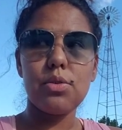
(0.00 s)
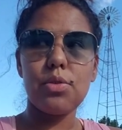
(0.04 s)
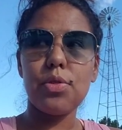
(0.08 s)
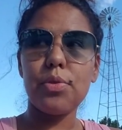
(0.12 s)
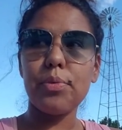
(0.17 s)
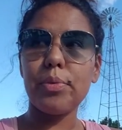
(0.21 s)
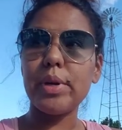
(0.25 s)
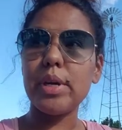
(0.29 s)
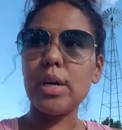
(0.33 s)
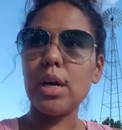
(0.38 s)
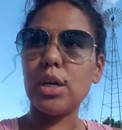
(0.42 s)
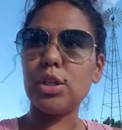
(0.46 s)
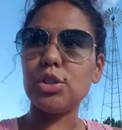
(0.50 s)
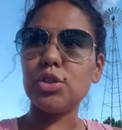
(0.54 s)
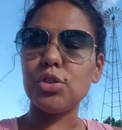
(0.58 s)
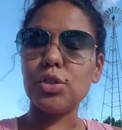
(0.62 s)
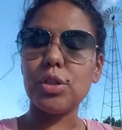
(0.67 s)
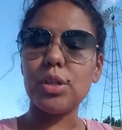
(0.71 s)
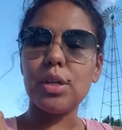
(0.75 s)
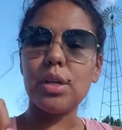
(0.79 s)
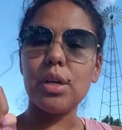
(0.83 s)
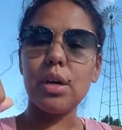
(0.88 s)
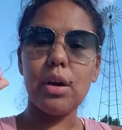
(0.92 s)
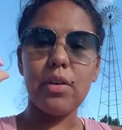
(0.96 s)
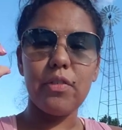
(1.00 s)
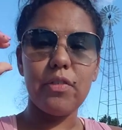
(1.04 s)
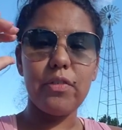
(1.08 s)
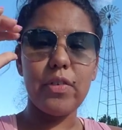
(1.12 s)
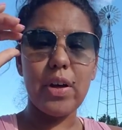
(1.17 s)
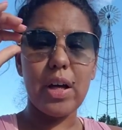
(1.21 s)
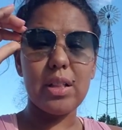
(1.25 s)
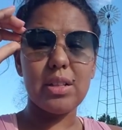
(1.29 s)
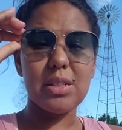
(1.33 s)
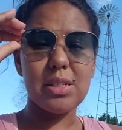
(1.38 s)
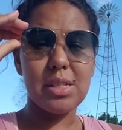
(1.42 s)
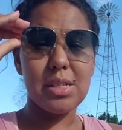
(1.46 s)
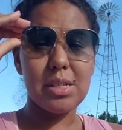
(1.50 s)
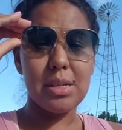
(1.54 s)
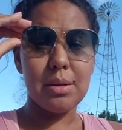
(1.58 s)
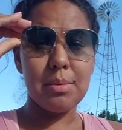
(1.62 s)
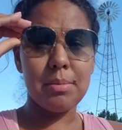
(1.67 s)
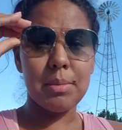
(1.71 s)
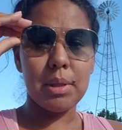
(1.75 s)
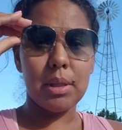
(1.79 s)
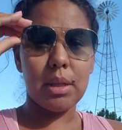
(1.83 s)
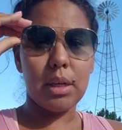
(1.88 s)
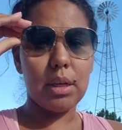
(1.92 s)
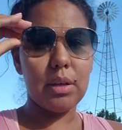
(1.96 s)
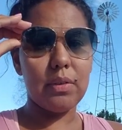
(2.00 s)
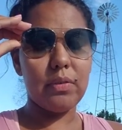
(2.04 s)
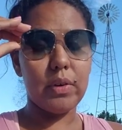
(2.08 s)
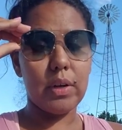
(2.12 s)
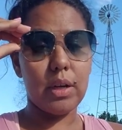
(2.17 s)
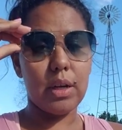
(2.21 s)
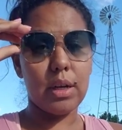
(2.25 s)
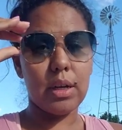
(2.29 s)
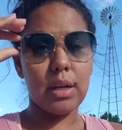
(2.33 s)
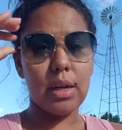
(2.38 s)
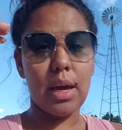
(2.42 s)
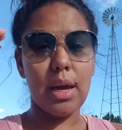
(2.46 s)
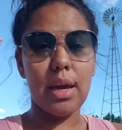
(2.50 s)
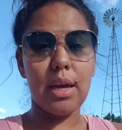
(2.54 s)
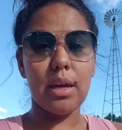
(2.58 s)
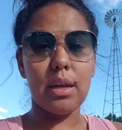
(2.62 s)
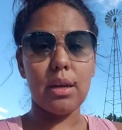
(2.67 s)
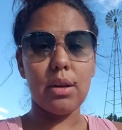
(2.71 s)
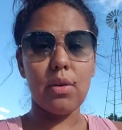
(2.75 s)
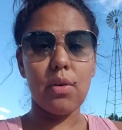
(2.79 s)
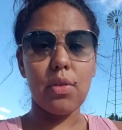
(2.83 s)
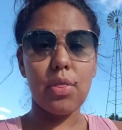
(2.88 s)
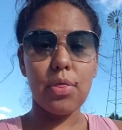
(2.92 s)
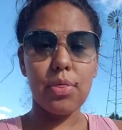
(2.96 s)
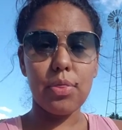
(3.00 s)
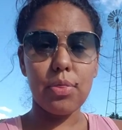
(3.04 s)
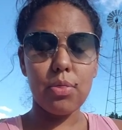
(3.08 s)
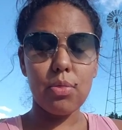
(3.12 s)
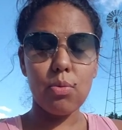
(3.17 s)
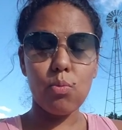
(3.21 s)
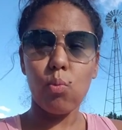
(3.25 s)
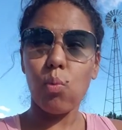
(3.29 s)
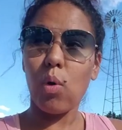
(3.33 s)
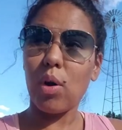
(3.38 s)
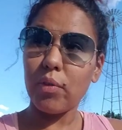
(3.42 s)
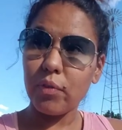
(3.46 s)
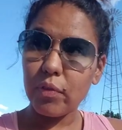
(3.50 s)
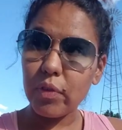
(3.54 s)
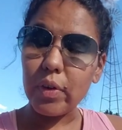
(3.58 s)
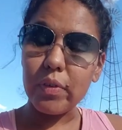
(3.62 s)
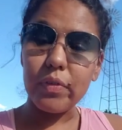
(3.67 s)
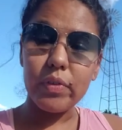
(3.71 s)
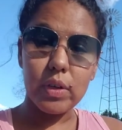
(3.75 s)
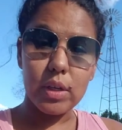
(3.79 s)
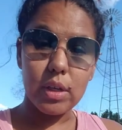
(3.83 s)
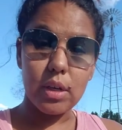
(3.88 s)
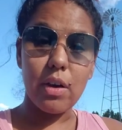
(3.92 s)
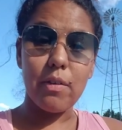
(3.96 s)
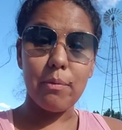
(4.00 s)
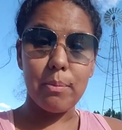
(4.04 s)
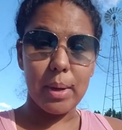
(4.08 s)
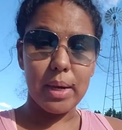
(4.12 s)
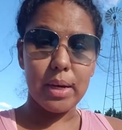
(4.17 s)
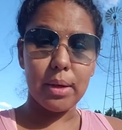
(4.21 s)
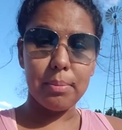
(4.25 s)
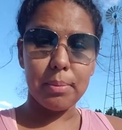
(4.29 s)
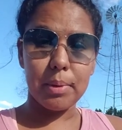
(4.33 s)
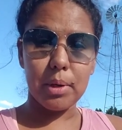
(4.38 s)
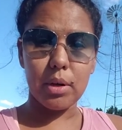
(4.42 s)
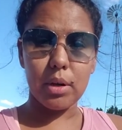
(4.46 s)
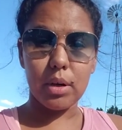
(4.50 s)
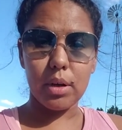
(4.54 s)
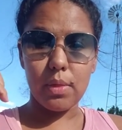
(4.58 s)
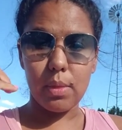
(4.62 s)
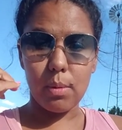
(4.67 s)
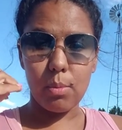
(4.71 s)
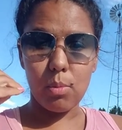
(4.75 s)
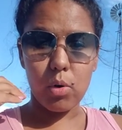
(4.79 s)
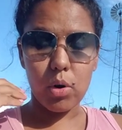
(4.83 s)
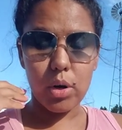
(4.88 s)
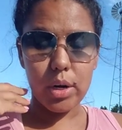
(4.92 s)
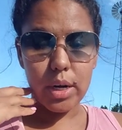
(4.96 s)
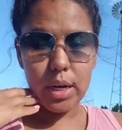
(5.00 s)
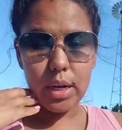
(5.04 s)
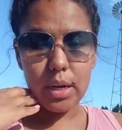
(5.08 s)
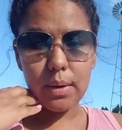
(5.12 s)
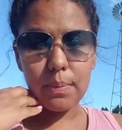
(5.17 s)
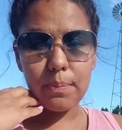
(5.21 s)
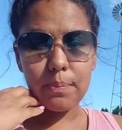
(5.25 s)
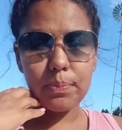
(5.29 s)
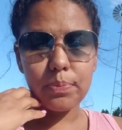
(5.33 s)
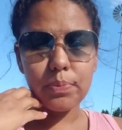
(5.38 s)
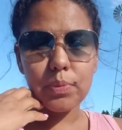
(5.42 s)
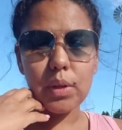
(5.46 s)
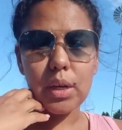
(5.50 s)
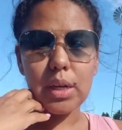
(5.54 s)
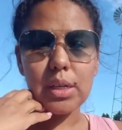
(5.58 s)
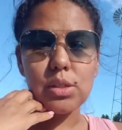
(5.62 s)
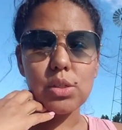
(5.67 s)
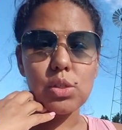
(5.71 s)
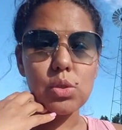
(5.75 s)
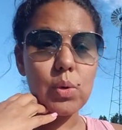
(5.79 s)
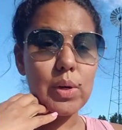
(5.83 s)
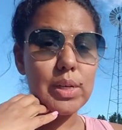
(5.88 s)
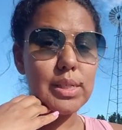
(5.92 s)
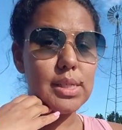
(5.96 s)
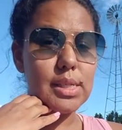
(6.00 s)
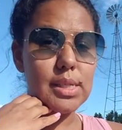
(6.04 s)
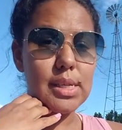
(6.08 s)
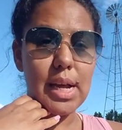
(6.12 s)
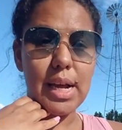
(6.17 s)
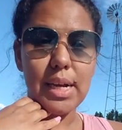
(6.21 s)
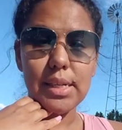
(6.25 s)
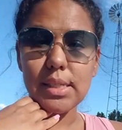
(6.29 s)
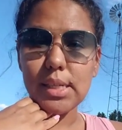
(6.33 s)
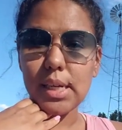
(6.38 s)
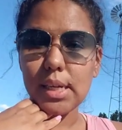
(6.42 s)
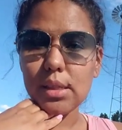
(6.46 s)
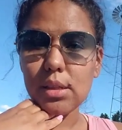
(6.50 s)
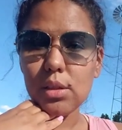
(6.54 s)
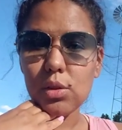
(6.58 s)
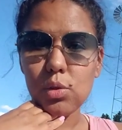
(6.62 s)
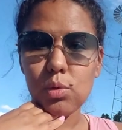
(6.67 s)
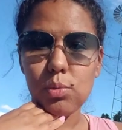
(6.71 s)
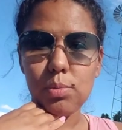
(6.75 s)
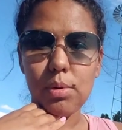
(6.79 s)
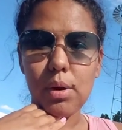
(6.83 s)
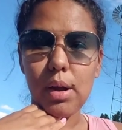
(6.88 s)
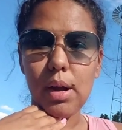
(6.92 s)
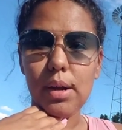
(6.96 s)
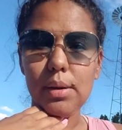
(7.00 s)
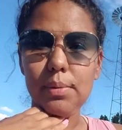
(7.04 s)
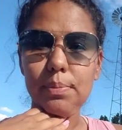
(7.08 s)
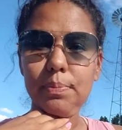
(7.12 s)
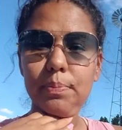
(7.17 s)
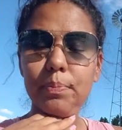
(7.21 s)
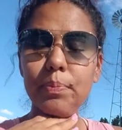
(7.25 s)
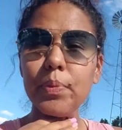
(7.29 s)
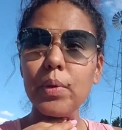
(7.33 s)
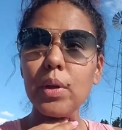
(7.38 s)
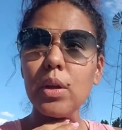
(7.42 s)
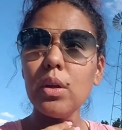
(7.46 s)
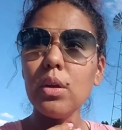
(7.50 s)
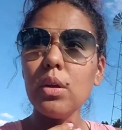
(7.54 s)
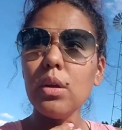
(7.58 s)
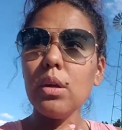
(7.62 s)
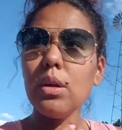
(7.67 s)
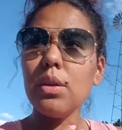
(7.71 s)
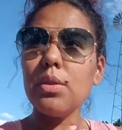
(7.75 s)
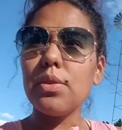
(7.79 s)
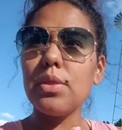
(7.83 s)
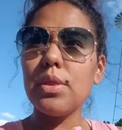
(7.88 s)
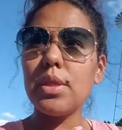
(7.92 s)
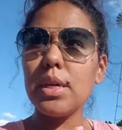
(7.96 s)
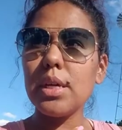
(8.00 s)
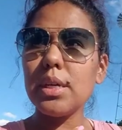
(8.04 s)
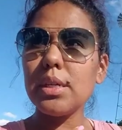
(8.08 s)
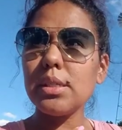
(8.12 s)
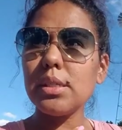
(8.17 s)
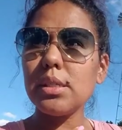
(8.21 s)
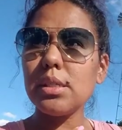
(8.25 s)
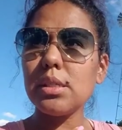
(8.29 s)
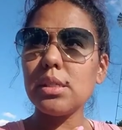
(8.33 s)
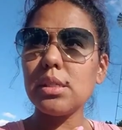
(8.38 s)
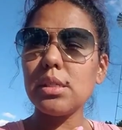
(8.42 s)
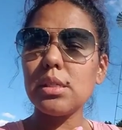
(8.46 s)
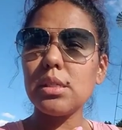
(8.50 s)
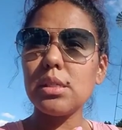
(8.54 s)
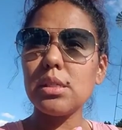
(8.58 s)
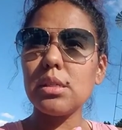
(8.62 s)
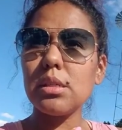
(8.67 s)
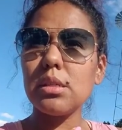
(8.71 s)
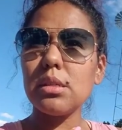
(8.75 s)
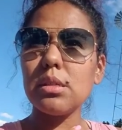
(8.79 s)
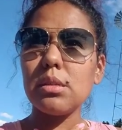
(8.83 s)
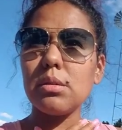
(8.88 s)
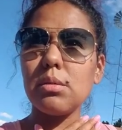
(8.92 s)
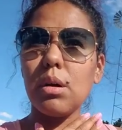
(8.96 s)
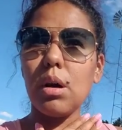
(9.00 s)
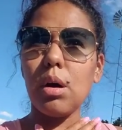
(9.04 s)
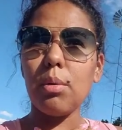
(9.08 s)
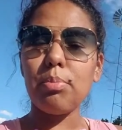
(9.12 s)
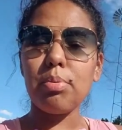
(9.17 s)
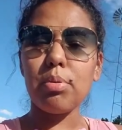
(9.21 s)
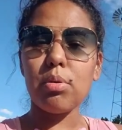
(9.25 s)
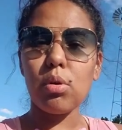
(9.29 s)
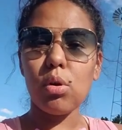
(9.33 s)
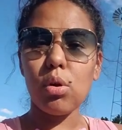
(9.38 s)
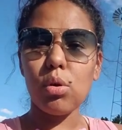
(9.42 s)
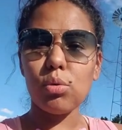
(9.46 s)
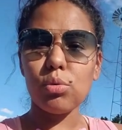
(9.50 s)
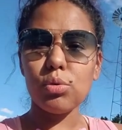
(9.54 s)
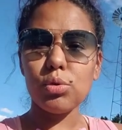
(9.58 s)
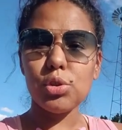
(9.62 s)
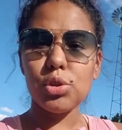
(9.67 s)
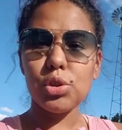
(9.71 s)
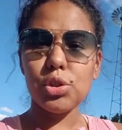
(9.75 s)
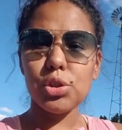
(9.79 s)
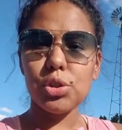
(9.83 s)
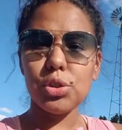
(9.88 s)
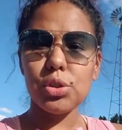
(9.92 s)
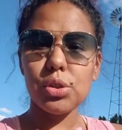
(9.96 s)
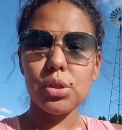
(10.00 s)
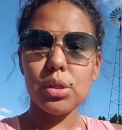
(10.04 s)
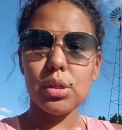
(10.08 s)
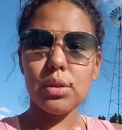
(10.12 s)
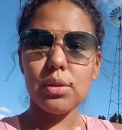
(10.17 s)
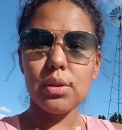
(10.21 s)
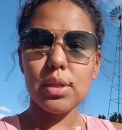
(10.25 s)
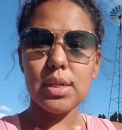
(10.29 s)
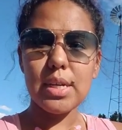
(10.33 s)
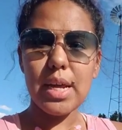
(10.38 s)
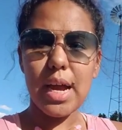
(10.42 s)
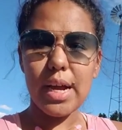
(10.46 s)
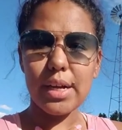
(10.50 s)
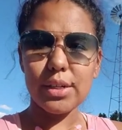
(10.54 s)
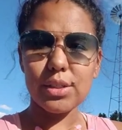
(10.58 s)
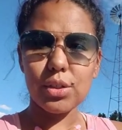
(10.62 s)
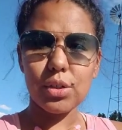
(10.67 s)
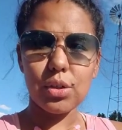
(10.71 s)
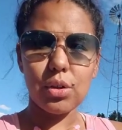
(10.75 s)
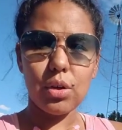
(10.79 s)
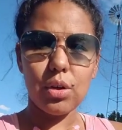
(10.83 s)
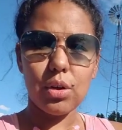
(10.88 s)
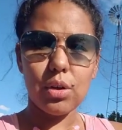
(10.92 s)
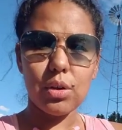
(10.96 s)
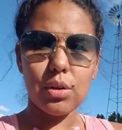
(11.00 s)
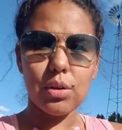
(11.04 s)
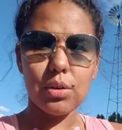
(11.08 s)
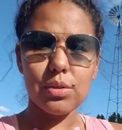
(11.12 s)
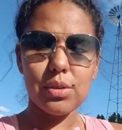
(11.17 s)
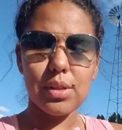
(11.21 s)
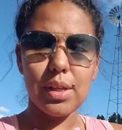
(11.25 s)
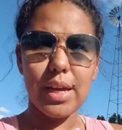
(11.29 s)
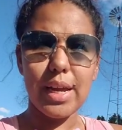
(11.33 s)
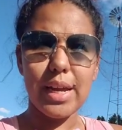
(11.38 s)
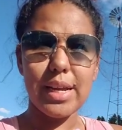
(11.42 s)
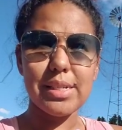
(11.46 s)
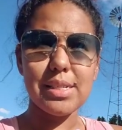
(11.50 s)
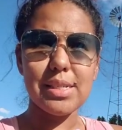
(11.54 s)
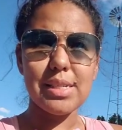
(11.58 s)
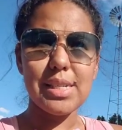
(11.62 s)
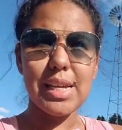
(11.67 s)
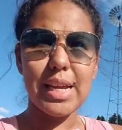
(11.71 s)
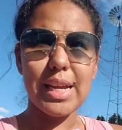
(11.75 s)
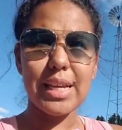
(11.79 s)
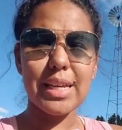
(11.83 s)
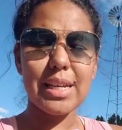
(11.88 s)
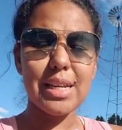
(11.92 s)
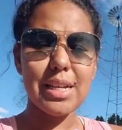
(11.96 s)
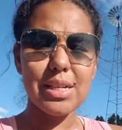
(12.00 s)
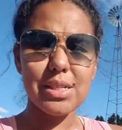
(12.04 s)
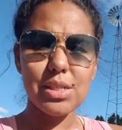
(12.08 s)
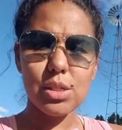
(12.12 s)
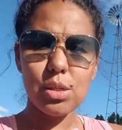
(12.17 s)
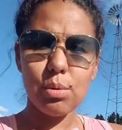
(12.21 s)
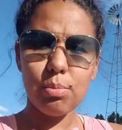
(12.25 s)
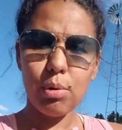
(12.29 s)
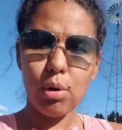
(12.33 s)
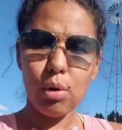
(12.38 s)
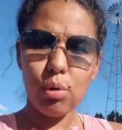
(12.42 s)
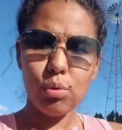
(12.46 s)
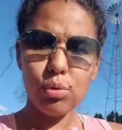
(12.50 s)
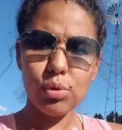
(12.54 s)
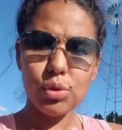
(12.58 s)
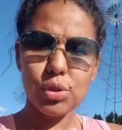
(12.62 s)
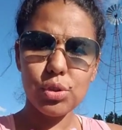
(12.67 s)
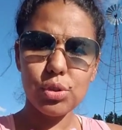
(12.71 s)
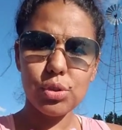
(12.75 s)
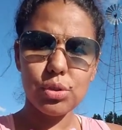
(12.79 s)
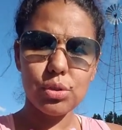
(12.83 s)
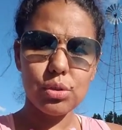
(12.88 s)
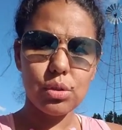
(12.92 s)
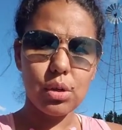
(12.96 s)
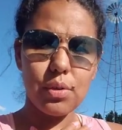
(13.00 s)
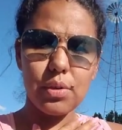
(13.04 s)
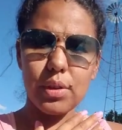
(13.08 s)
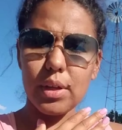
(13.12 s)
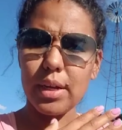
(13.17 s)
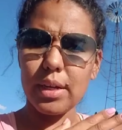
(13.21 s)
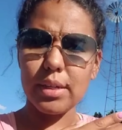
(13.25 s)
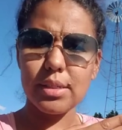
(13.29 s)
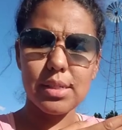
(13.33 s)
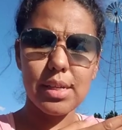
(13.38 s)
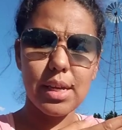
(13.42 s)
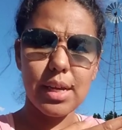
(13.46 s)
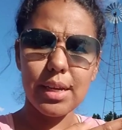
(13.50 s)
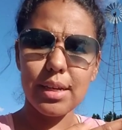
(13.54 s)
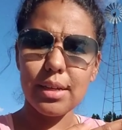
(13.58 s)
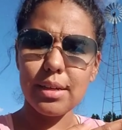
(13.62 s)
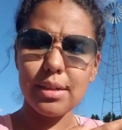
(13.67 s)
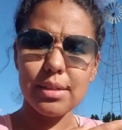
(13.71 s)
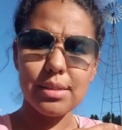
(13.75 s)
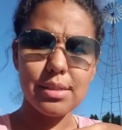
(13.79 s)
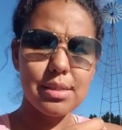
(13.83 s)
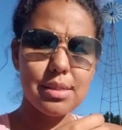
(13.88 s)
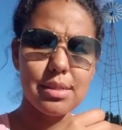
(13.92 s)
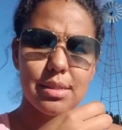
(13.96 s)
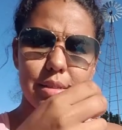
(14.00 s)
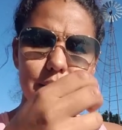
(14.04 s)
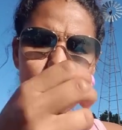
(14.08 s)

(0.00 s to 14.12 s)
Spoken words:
300 of Follistim in the evening and 150 of Menopur in the morning. And so I did not take the Lupron. This approach, the doctor called the antagonist approach, or the antagonist